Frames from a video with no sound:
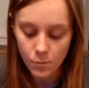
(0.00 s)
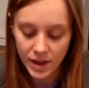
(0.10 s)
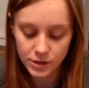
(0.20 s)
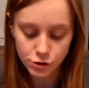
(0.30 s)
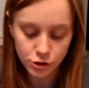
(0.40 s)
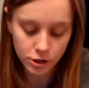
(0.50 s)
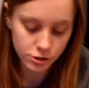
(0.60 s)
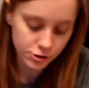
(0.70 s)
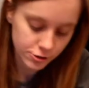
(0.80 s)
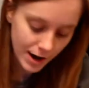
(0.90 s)
main
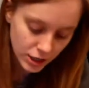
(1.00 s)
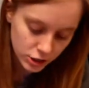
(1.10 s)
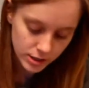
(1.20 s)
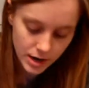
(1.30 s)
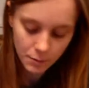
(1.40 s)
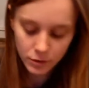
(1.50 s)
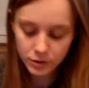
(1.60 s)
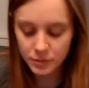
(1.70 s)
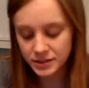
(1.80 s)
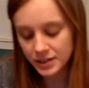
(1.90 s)
structures are actually
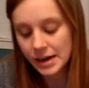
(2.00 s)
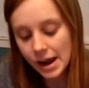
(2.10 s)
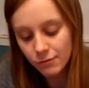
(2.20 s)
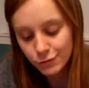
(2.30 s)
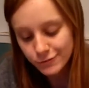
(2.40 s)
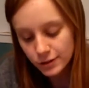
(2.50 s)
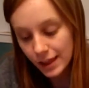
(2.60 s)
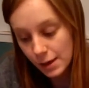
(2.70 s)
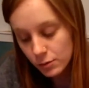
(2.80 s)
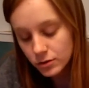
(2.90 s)
numbered because I didn't have room for
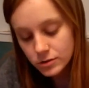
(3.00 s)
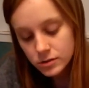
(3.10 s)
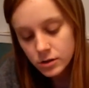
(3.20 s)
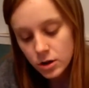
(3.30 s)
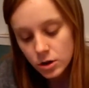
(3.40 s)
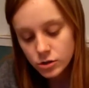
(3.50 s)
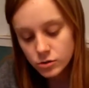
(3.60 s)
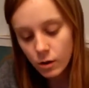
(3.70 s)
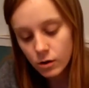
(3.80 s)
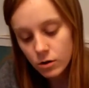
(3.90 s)
labels.
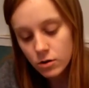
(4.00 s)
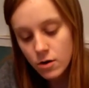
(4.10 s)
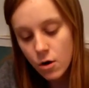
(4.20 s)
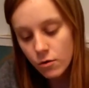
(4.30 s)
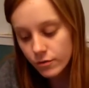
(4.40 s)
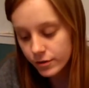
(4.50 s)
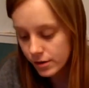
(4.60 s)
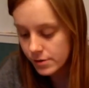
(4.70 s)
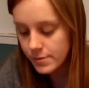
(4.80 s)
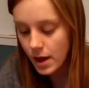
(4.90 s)
So I'll go over
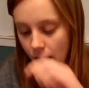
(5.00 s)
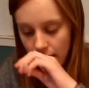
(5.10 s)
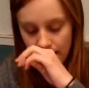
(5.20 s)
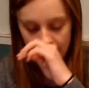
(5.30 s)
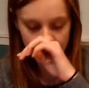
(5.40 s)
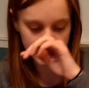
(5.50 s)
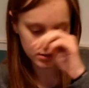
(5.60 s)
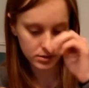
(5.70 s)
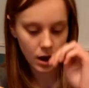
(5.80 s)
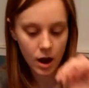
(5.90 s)
them and
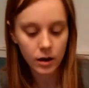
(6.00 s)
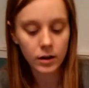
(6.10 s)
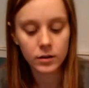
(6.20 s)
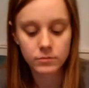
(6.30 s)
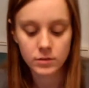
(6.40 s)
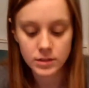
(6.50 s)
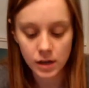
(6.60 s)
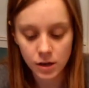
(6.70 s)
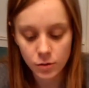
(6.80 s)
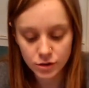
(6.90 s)

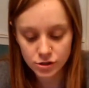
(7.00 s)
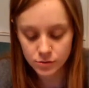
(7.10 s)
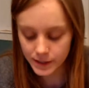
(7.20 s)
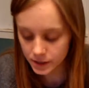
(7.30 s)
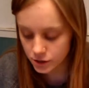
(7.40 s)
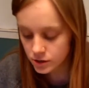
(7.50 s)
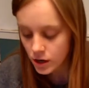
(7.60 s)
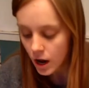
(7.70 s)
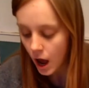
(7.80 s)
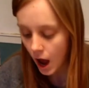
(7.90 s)
tell you which is which.
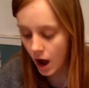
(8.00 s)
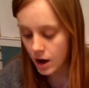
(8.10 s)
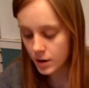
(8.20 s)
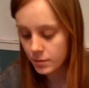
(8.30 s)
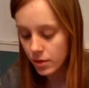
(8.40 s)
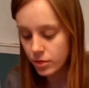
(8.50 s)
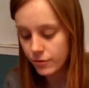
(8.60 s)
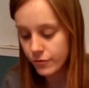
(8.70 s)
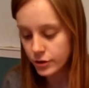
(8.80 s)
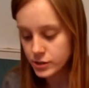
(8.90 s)

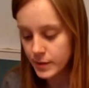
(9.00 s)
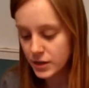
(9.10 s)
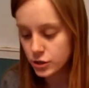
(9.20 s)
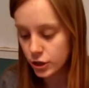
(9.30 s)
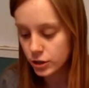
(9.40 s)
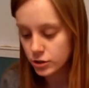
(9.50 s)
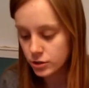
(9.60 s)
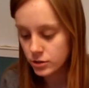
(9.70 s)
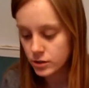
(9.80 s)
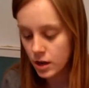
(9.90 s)
The first main
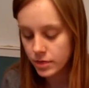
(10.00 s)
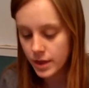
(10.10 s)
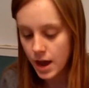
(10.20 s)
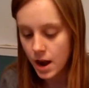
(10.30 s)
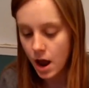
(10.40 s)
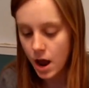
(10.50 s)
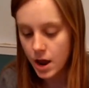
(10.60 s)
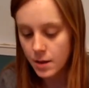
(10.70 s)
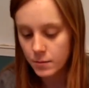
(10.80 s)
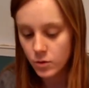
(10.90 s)
structures that I
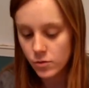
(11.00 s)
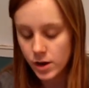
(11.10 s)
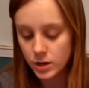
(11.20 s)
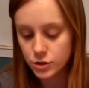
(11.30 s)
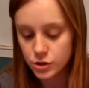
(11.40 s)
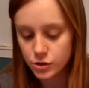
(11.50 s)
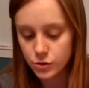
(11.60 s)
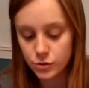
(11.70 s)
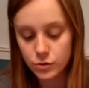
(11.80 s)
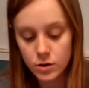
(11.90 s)
am going
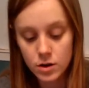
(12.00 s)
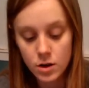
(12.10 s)
to